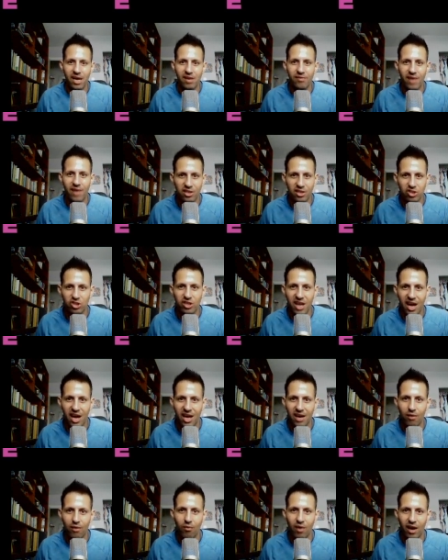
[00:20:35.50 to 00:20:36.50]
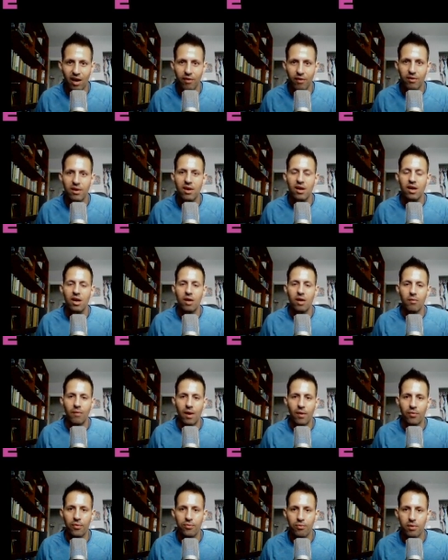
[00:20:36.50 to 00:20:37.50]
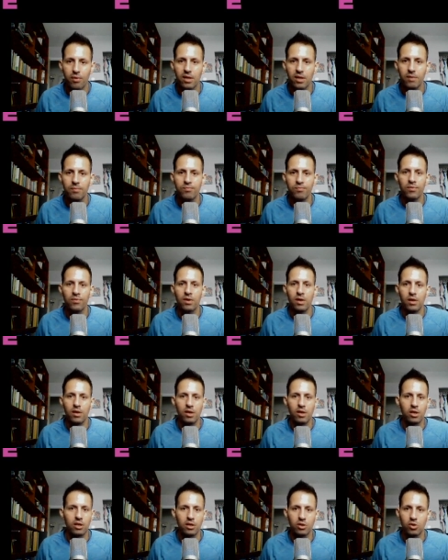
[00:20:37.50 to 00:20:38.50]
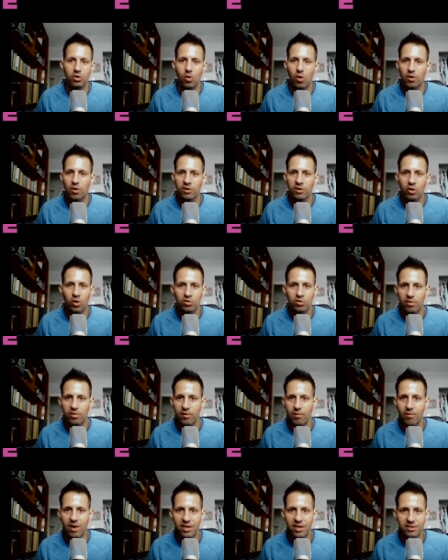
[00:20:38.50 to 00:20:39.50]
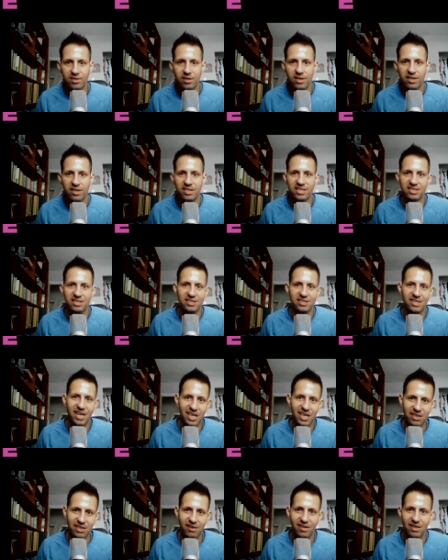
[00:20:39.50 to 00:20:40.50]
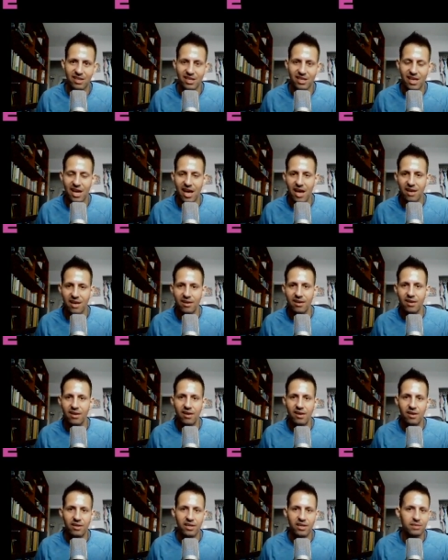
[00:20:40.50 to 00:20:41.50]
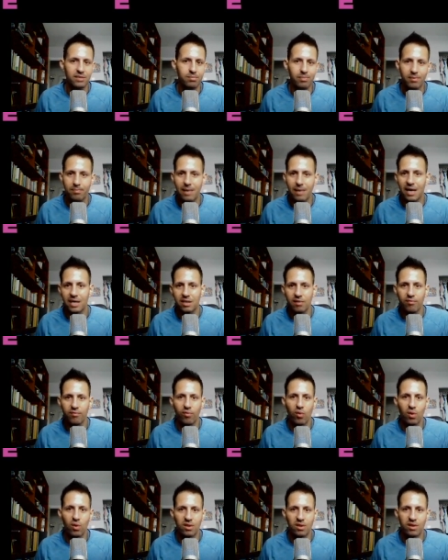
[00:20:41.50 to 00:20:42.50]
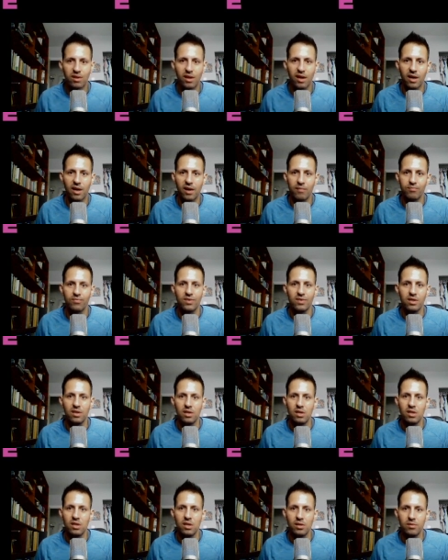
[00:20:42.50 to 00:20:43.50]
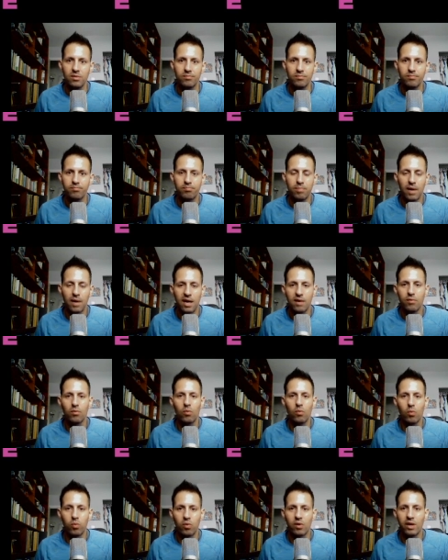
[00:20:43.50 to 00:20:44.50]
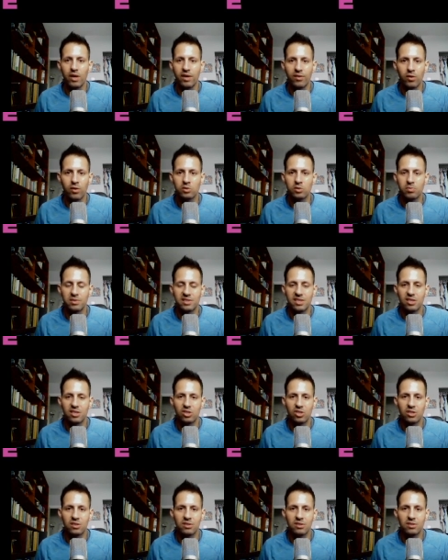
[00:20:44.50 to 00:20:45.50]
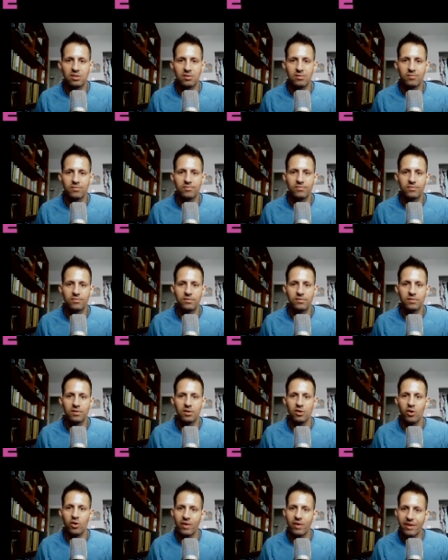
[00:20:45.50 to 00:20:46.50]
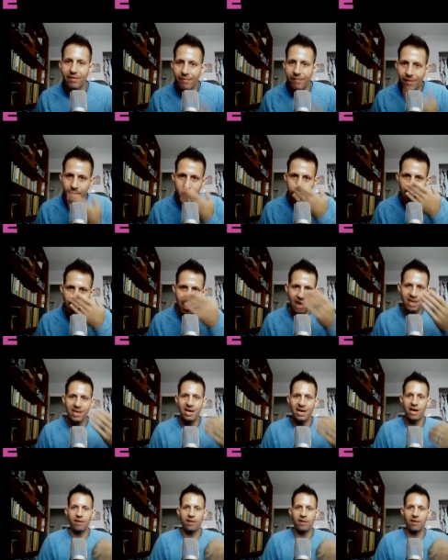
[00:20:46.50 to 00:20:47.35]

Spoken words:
have edged that round. Round 3, Gordon goes for the wrestling. He gets a takedown at the end. It's back and forth. But in those positions, you know, even if Paddy had